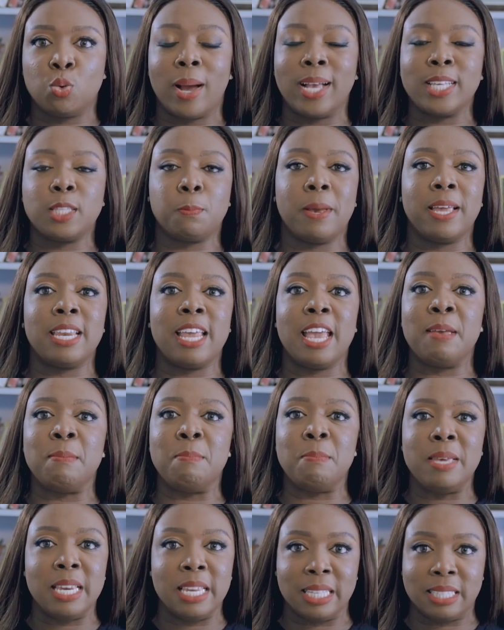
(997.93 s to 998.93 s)
Do I spend a
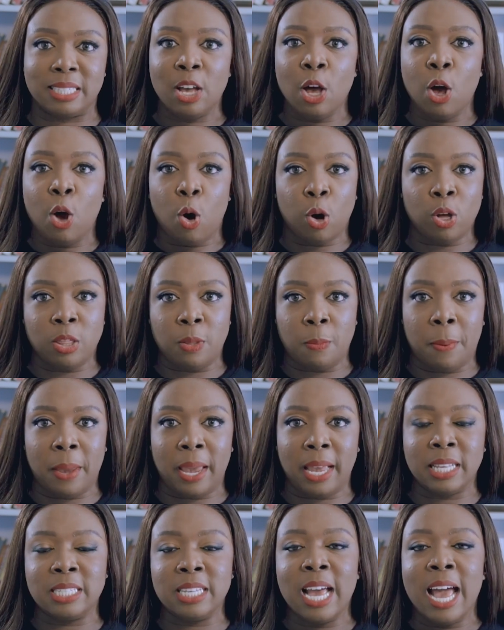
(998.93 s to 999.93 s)
minute on the
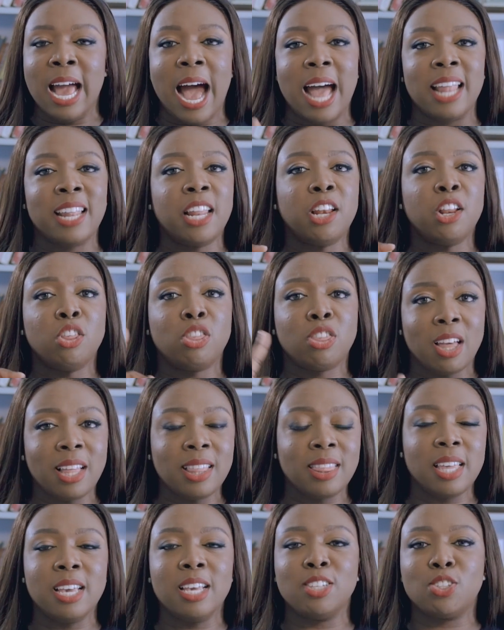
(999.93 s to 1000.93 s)
page? And then the
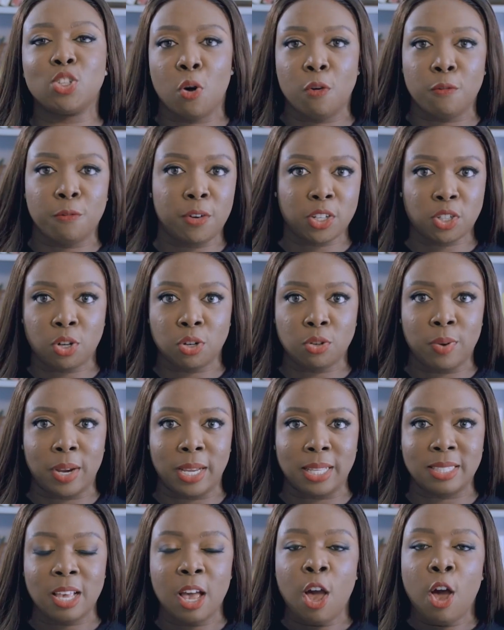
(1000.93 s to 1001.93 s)
third thing is conversion
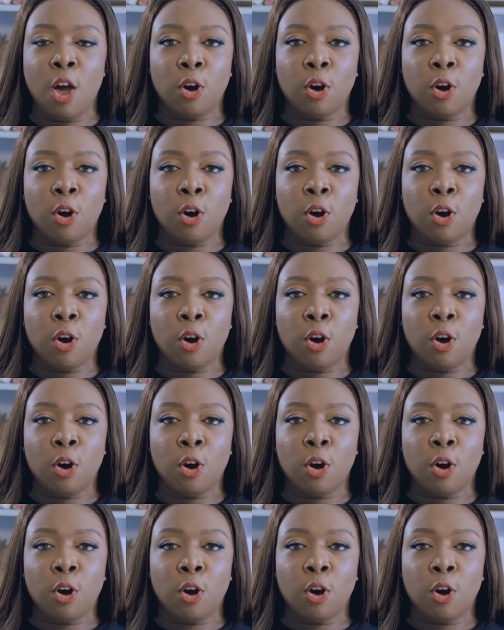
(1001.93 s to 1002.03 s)
rate.